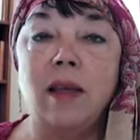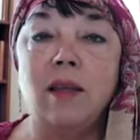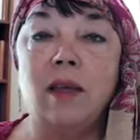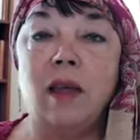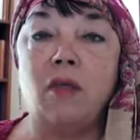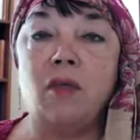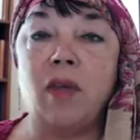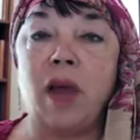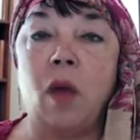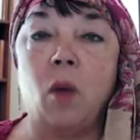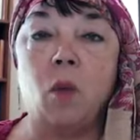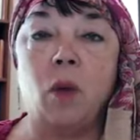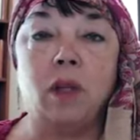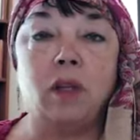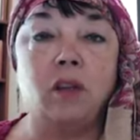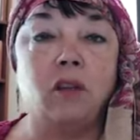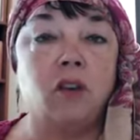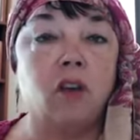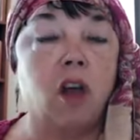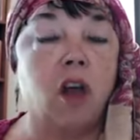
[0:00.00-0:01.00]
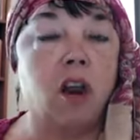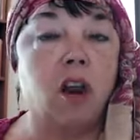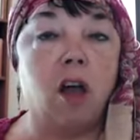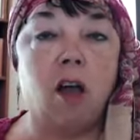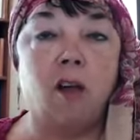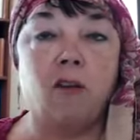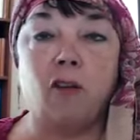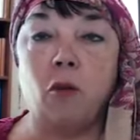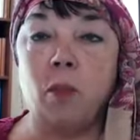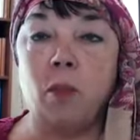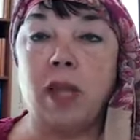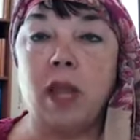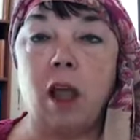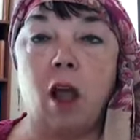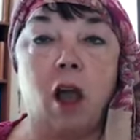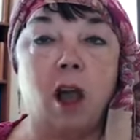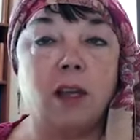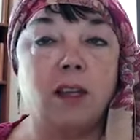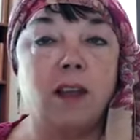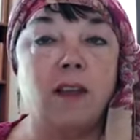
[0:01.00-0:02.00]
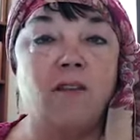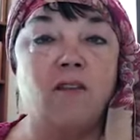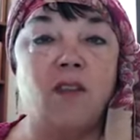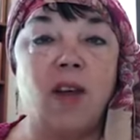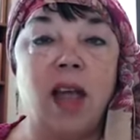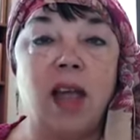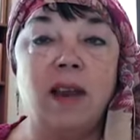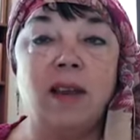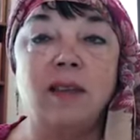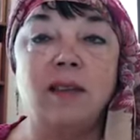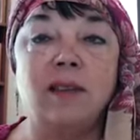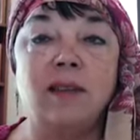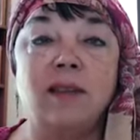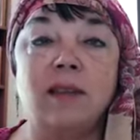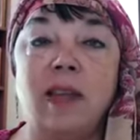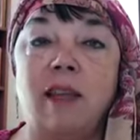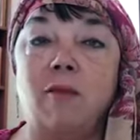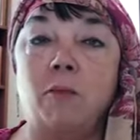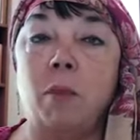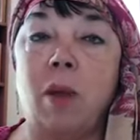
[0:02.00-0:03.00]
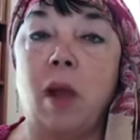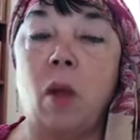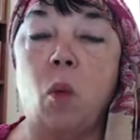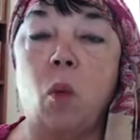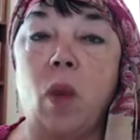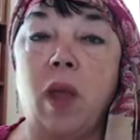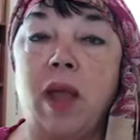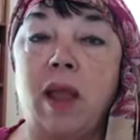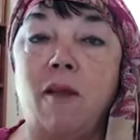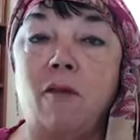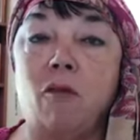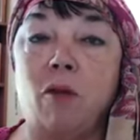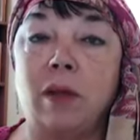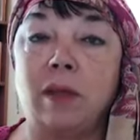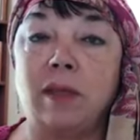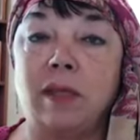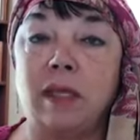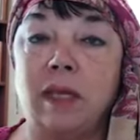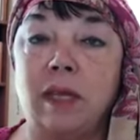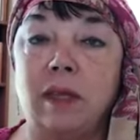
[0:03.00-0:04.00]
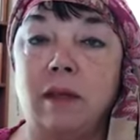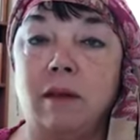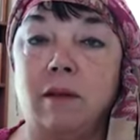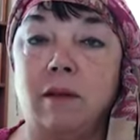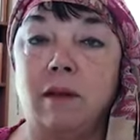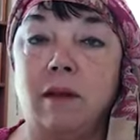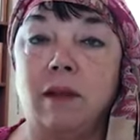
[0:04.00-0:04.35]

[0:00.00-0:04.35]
that thou wilt not offer me aught of violence save by way of wrestling,